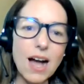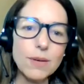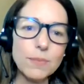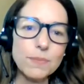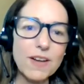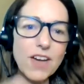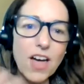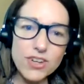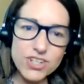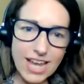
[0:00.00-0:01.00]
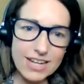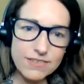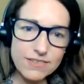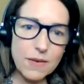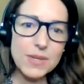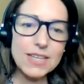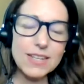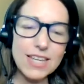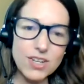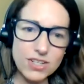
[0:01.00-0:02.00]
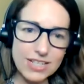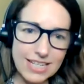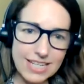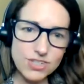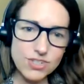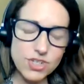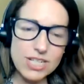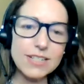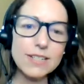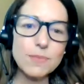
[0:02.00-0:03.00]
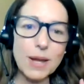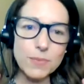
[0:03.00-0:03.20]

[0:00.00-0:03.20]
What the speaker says: My father died from it. He couldn't get it treated.